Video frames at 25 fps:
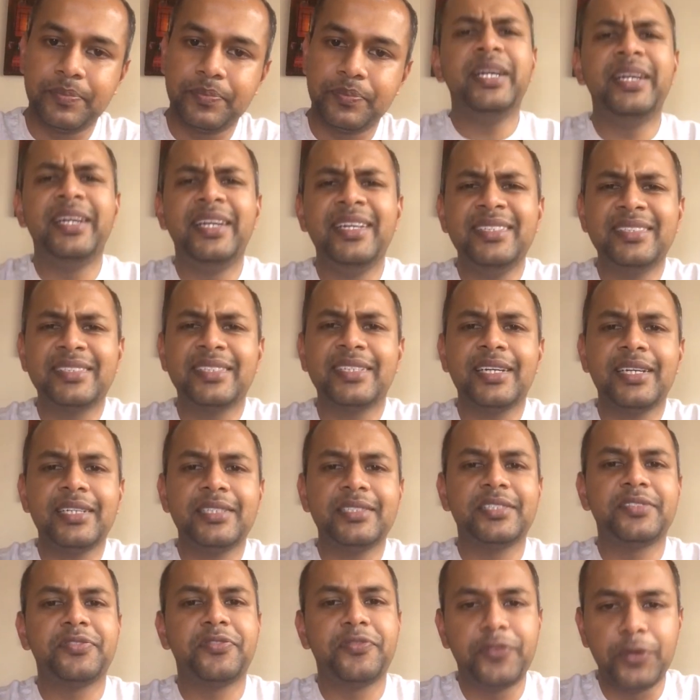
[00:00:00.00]
We
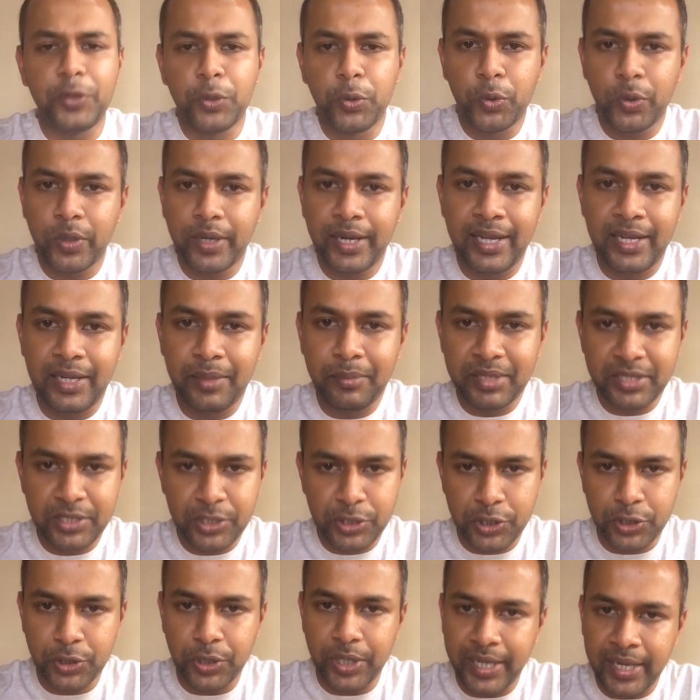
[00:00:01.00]
discussed few
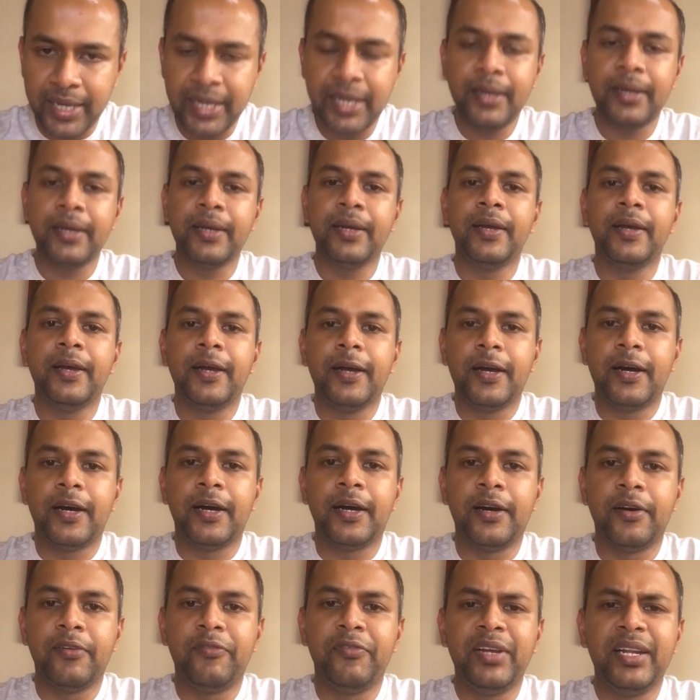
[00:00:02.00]
elements today.
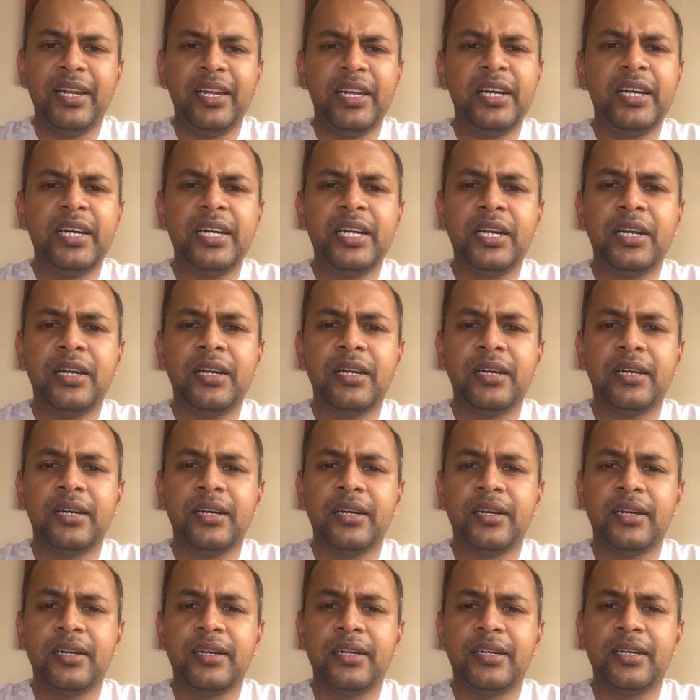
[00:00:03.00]
We learned
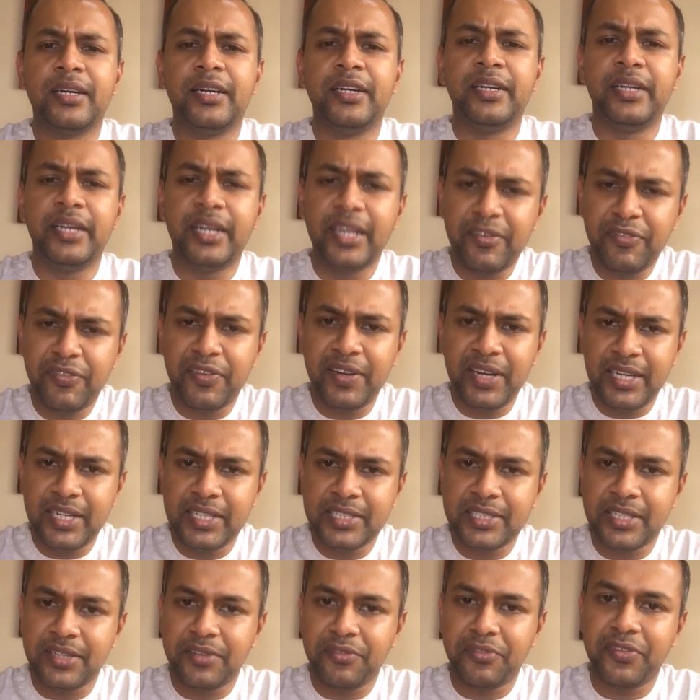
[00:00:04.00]
a
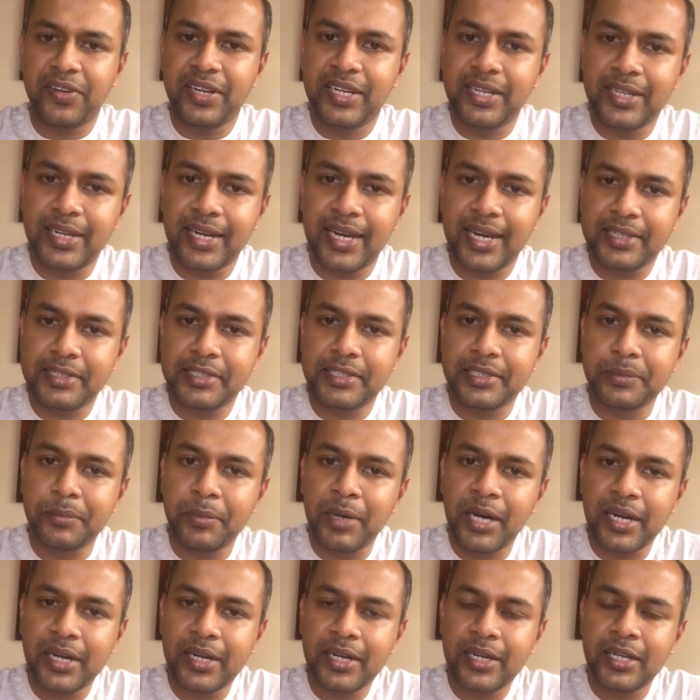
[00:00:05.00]
definition for international
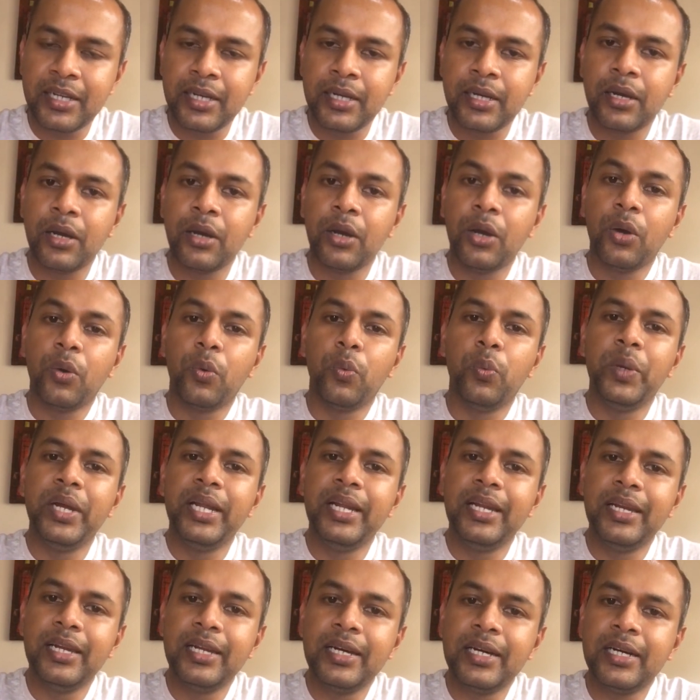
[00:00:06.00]
marketing.
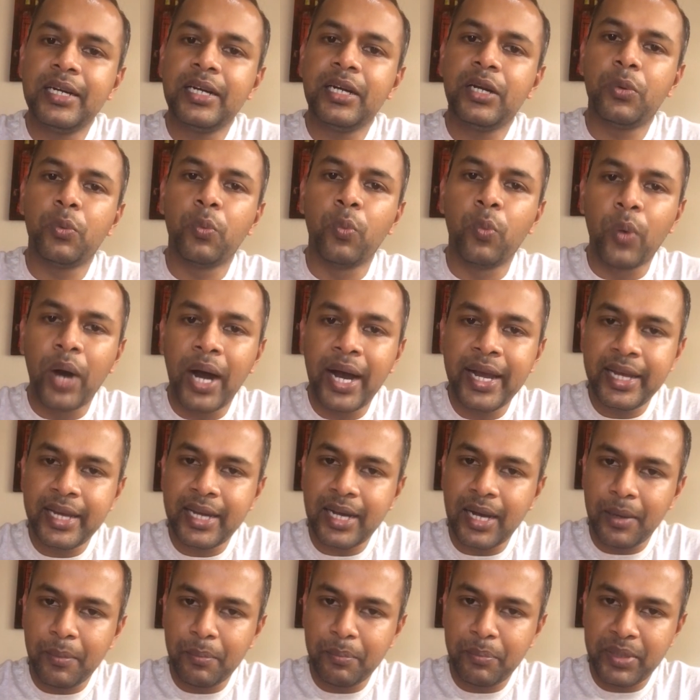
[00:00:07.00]
We learned why
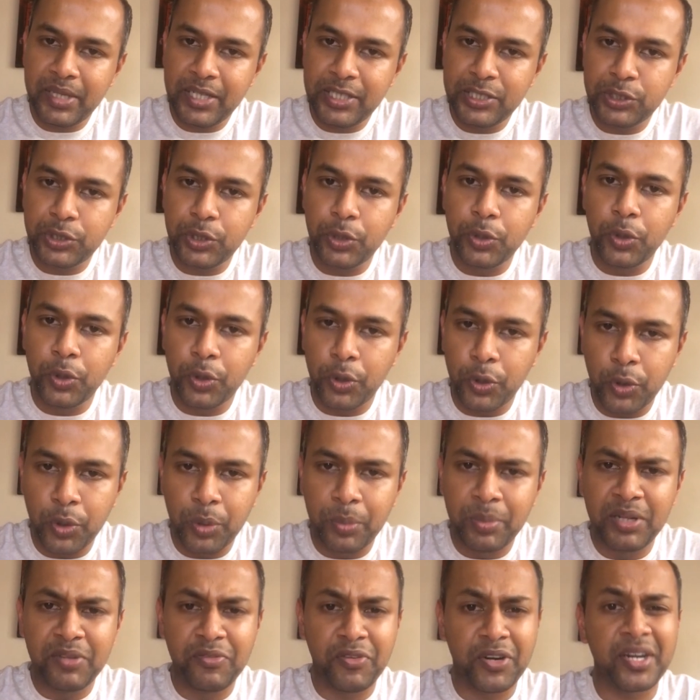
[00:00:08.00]
companies go
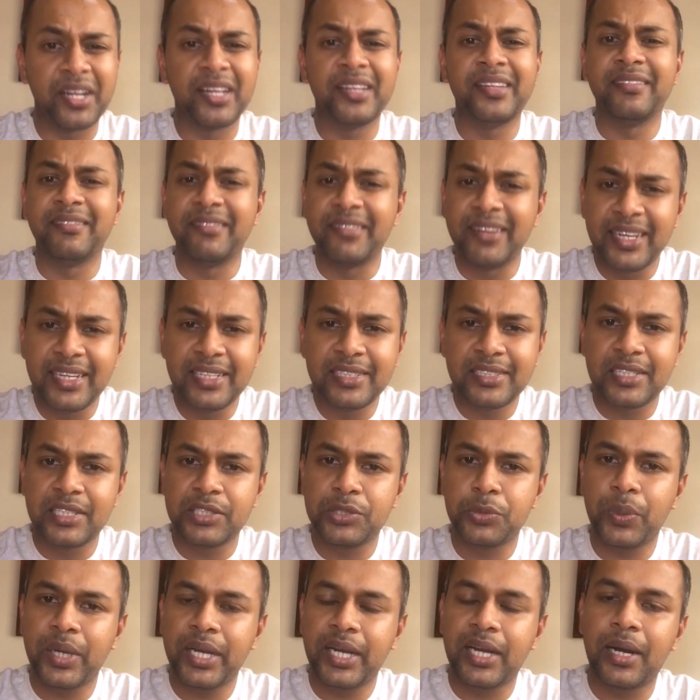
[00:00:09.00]
global, what are the
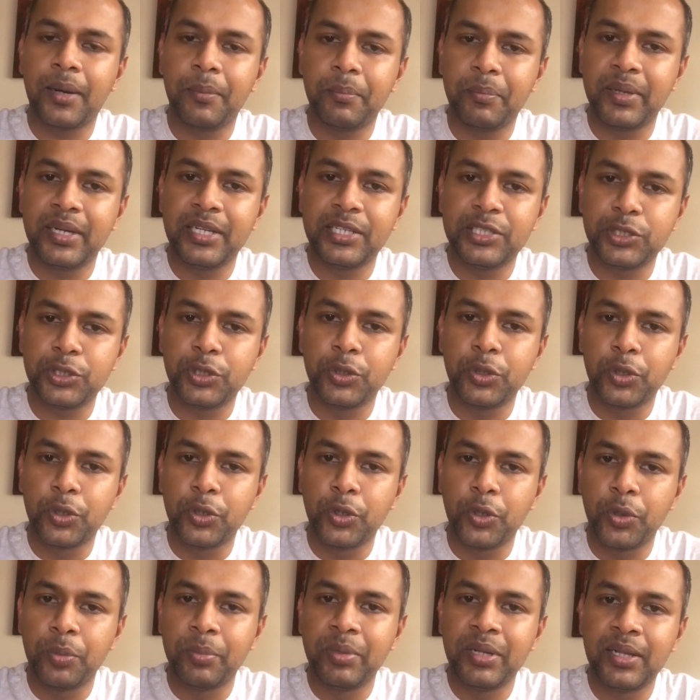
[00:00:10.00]
reasons why companies go
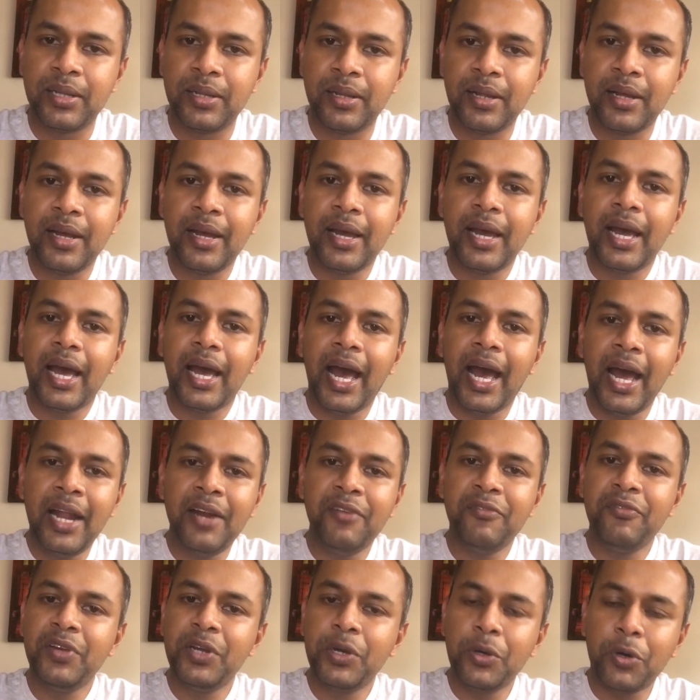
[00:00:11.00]
global,
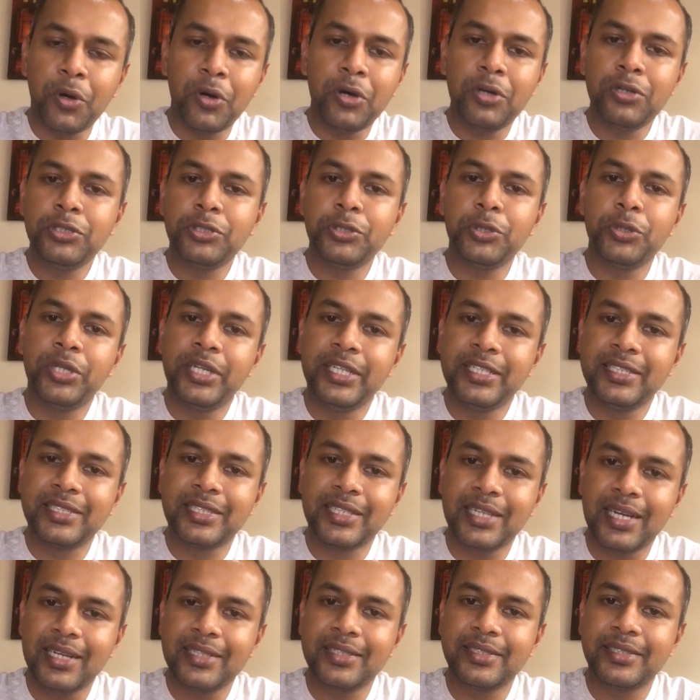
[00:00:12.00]
and we also
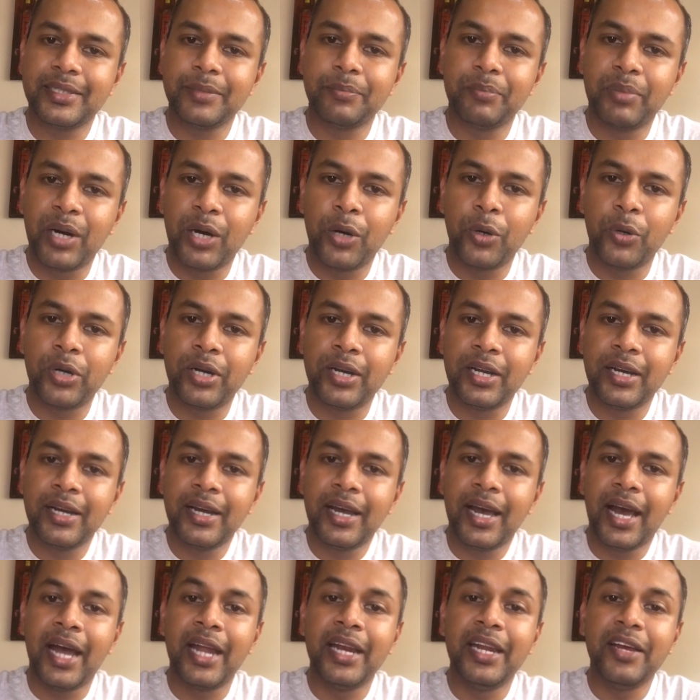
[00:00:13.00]
discussed about
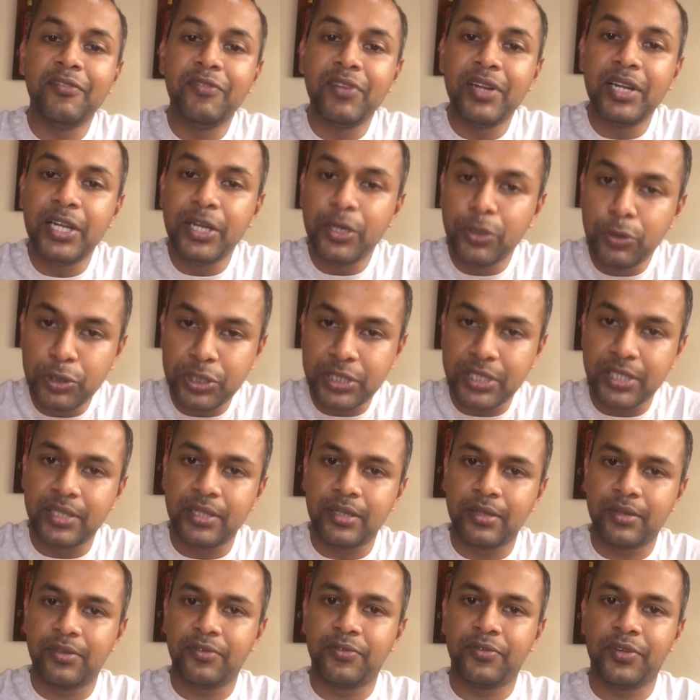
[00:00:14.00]
an
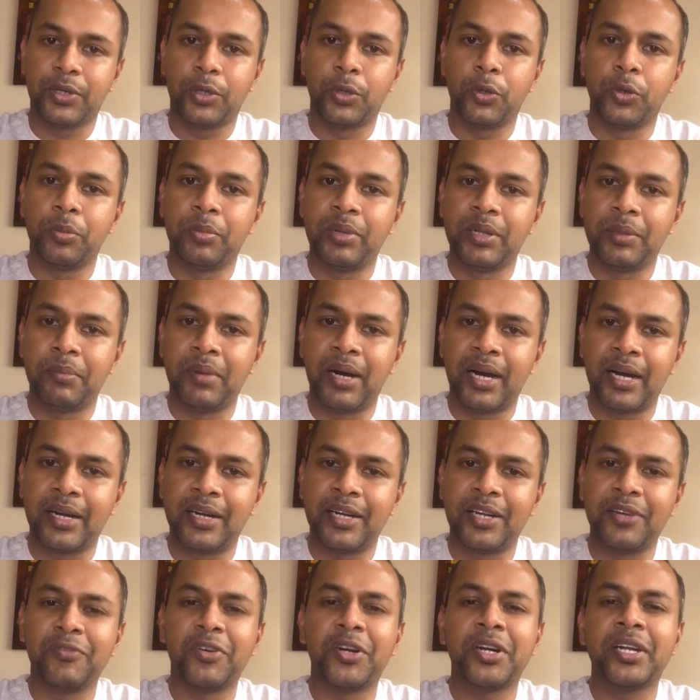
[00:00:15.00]
evolution for global marketing.